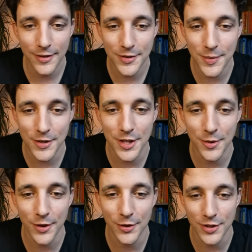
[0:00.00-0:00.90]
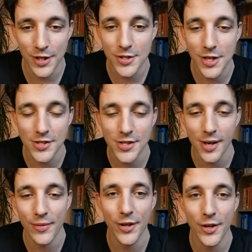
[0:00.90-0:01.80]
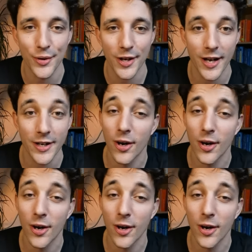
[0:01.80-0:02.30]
Especially when you're teaching something, you're like,